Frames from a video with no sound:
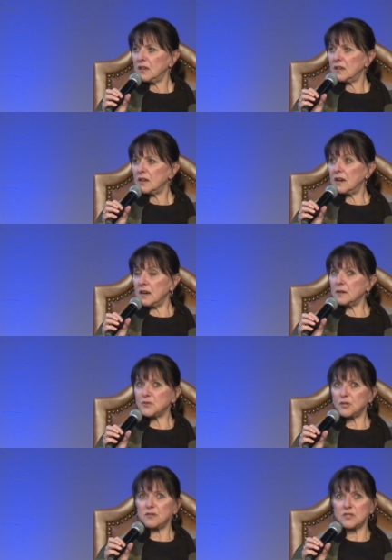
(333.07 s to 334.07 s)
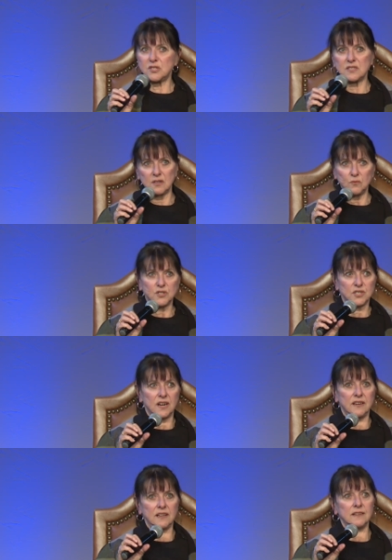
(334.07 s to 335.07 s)
I'm sure the sun was
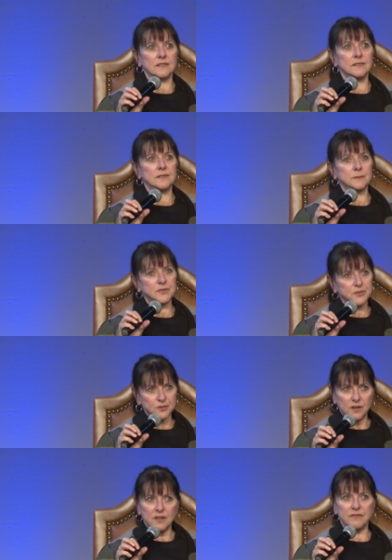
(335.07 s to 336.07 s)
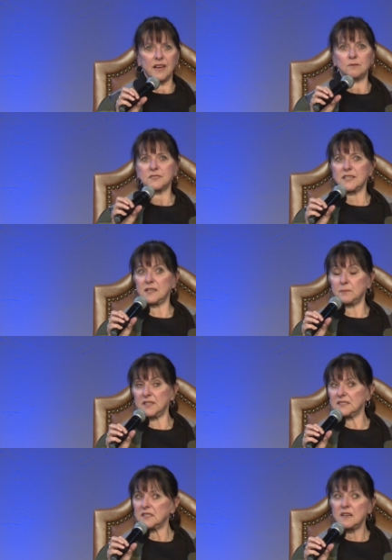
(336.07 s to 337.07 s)
shining. I'm sure all of that was taking
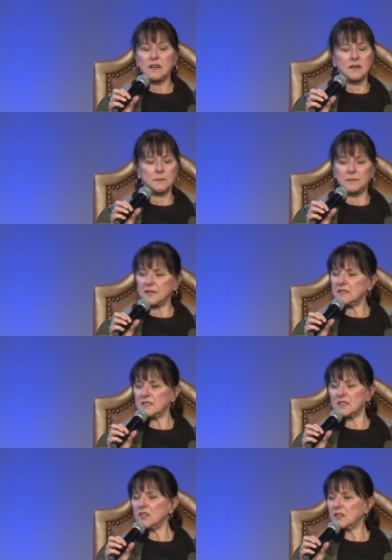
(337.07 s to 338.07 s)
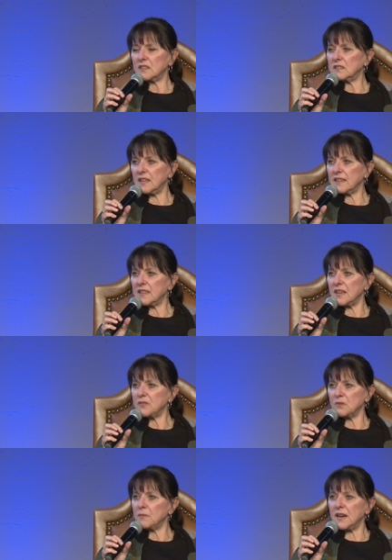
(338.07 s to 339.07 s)
place, but it didn't look like that
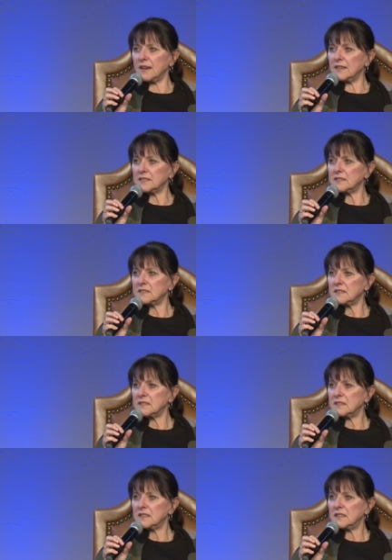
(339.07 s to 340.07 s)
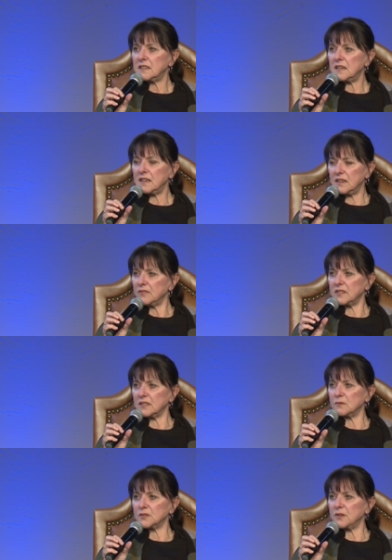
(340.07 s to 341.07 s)
through my eyes.
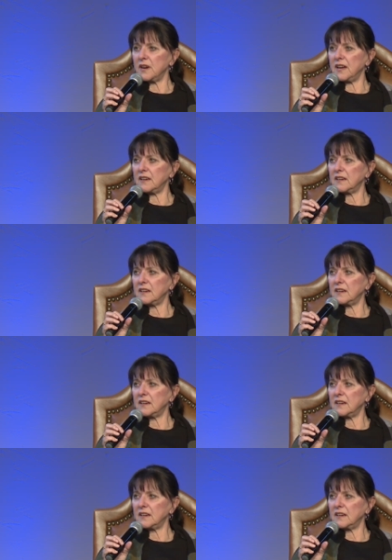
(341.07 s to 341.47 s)
Everything was gray.